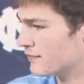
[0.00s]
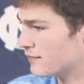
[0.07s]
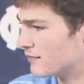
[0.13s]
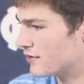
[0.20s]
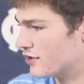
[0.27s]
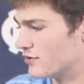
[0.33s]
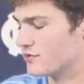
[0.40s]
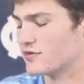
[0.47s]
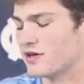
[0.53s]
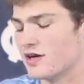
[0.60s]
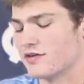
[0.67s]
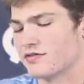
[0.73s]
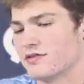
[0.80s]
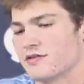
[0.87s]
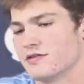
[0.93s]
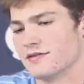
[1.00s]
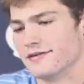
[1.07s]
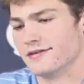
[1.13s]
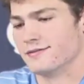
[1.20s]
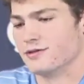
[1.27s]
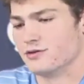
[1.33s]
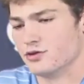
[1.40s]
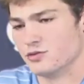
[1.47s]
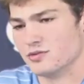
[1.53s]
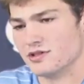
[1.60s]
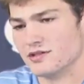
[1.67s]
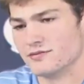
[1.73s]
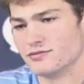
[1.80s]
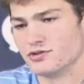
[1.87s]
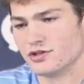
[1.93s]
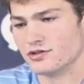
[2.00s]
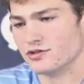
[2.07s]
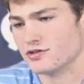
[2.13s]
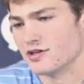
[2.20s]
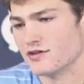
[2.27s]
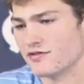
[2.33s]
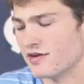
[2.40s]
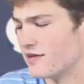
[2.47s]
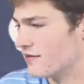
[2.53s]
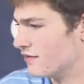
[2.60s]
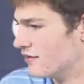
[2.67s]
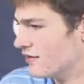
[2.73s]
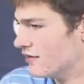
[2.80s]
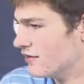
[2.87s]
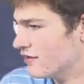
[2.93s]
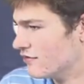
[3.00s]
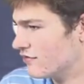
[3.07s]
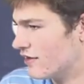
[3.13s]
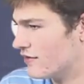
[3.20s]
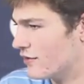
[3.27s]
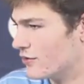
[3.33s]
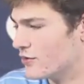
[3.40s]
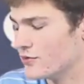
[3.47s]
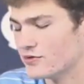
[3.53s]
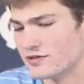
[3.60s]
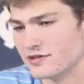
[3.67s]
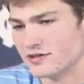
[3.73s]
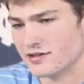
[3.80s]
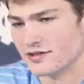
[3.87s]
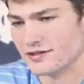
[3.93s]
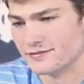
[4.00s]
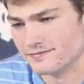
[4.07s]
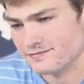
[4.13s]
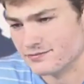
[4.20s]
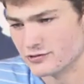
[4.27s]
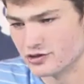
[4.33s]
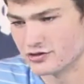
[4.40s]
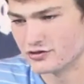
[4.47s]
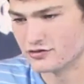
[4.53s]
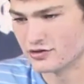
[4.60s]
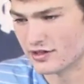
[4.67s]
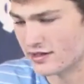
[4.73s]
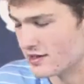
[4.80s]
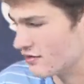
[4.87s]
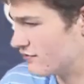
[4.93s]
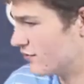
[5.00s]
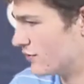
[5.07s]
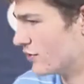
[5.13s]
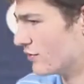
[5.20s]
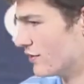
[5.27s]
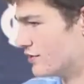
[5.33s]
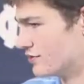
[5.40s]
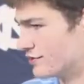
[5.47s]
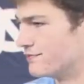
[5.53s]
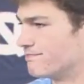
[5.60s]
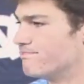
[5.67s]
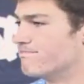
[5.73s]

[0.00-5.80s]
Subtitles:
you know, soft in 2 minute. So just got to find the holes and just try to get in field goal range.